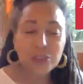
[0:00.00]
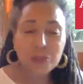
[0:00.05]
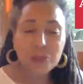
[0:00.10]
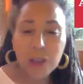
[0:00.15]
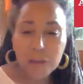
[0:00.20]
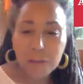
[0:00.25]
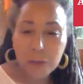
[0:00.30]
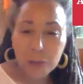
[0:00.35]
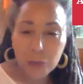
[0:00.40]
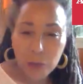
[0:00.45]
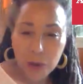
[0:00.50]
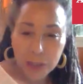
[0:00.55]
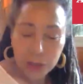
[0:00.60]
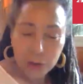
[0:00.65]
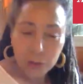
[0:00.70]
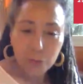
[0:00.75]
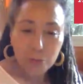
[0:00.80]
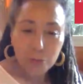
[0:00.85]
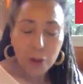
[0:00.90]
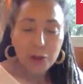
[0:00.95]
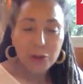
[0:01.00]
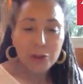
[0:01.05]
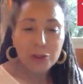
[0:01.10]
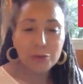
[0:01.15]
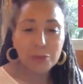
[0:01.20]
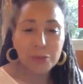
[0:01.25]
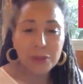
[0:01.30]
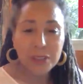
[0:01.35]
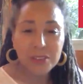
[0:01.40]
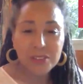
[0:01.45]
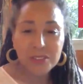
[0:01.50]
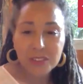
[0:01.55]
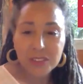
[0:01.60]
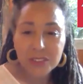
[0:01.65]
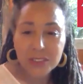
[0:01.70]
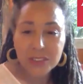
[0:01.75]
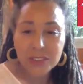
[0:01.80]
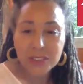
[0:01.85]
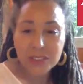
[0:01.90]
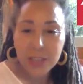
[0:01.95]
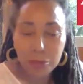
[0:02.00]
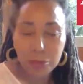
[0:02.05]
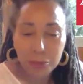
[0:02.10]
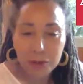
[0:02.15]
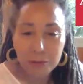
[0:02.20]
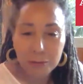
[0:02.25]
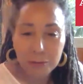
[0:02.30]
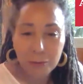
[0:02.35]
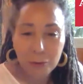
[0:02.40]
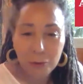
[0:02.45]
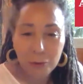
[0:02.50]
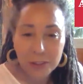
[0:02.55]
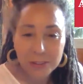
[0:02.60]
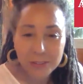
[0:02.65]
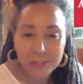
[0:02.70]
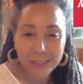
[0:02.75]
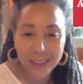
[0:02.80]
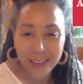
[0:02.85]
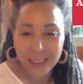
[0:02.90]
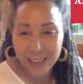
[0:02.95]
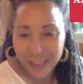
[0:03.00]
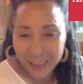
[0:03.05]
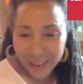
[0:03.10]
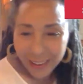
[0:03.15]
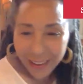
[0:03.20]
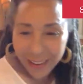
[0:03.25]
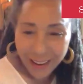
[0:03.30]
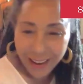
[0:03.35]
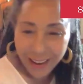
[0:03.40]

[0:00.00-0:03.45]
I do love the way you've posed me as the temperate voice here.